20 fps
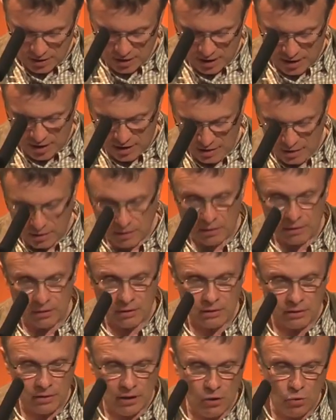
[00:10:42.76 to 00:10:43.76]
and
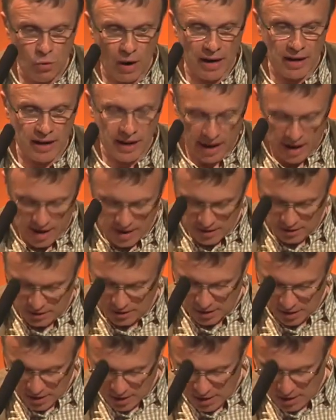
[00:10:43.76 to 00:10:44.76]
in one case,
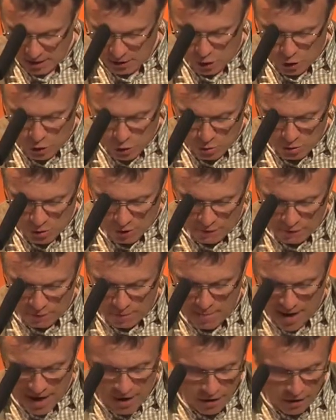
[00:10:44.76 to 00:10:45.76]
the use of
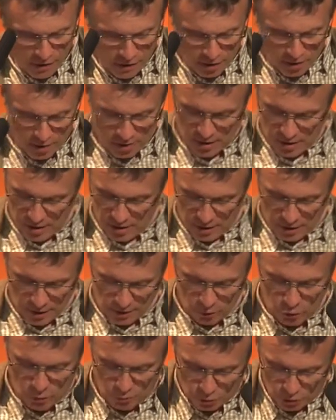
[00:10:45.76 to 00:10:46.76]
manure
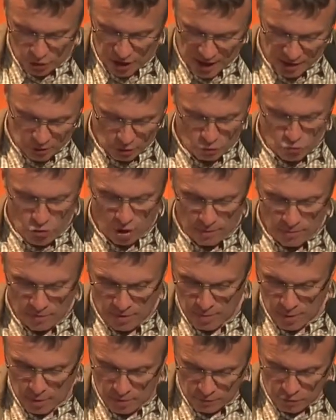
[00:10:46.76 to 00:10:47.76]
to protect the crop
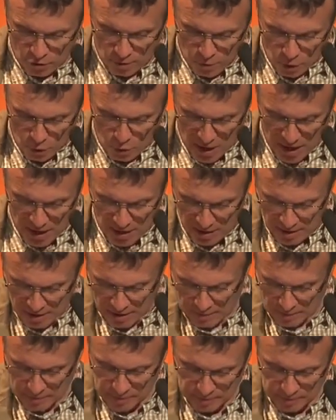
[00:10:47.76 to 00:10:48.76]
from the wind.